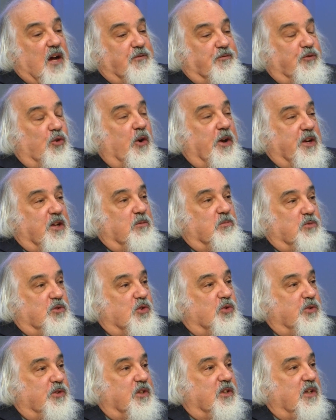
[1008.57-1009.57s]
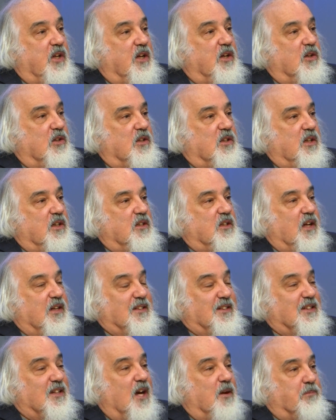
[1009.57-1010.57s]
I fought him tooth and nail. I
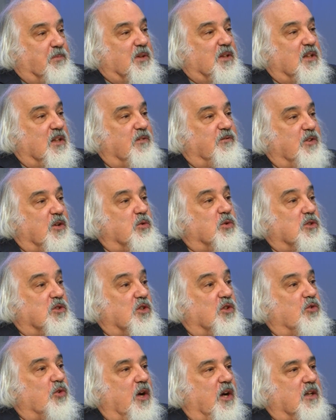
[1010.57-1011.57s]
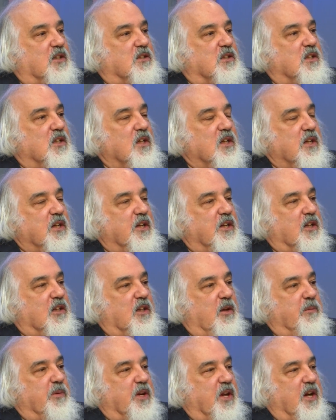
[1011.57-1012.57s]
did not believe he was correct in
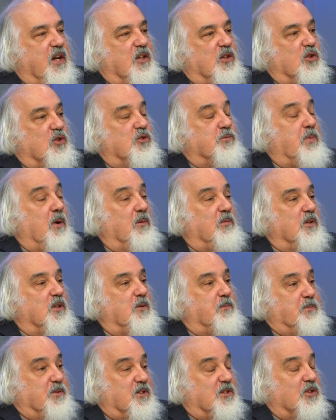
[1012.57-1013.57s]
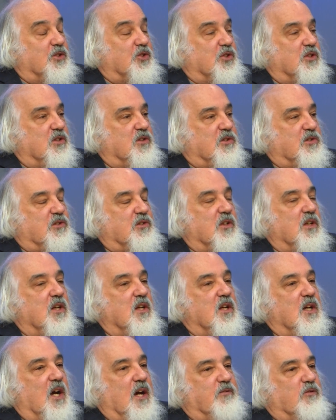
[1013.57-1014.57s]
eliminating those public positions.
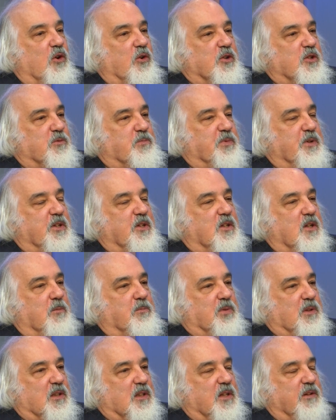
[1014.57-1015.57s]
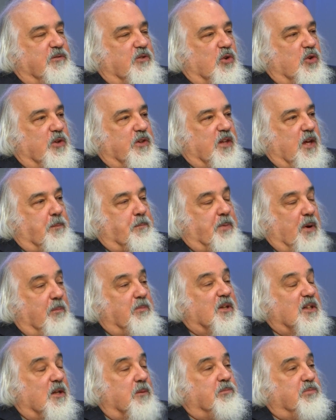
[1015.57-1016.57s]
I've always been a believer that
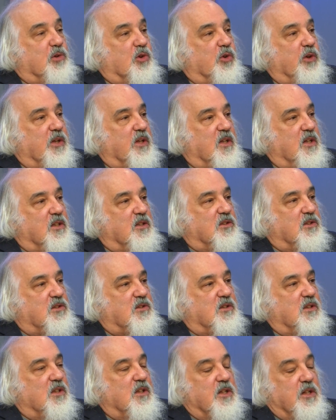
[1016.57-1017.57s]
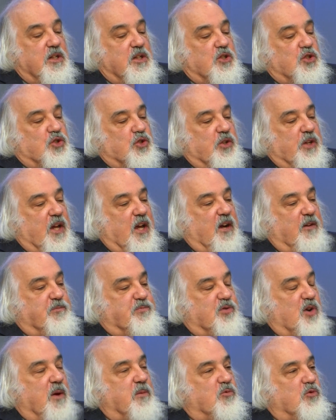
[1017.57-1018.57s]
public employees should have
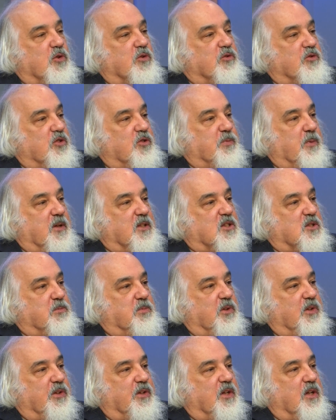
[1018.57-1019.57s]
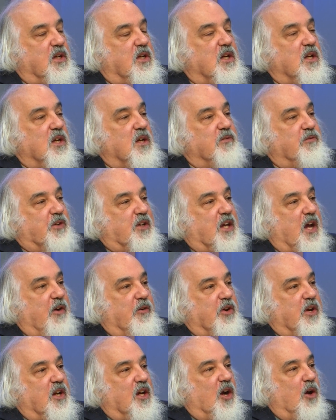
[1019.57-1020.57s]
primary responsibility for
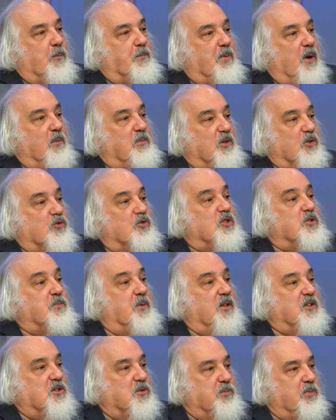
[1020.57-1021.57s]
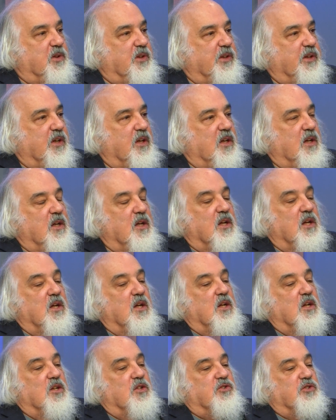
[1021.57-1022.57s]
carrying out public responsibility.
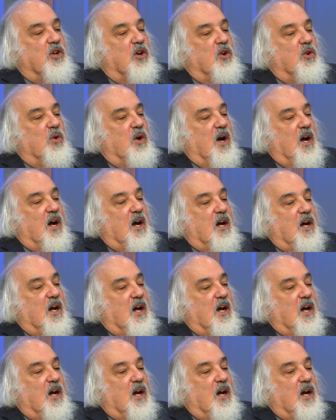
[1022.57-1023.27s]
So